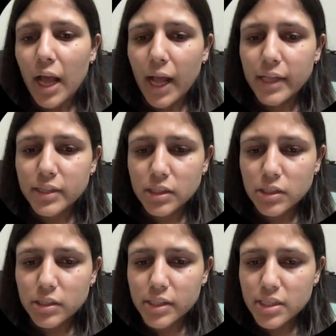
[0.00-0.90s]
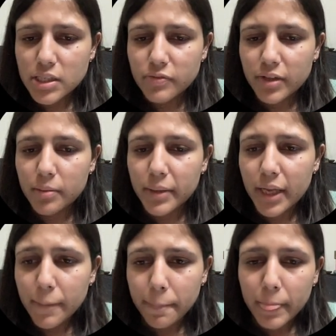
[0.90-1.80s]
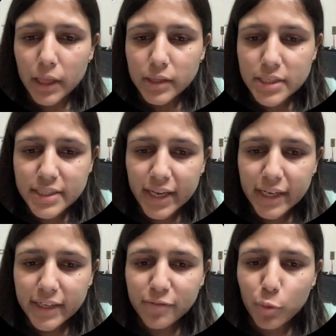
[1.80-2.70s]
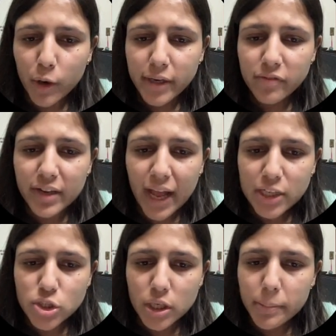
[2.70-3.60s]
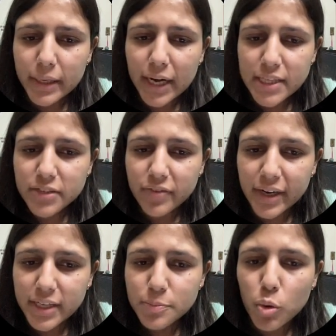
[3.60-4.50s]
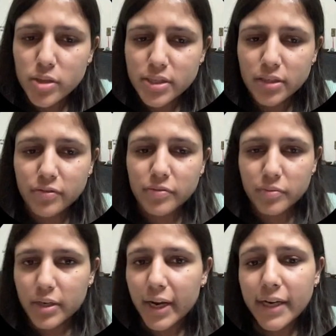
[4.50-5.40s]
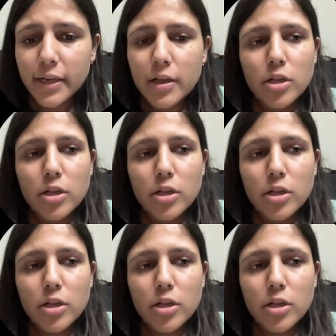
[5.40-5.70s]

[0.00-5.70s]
and this negative point will actually be classified as positive, right?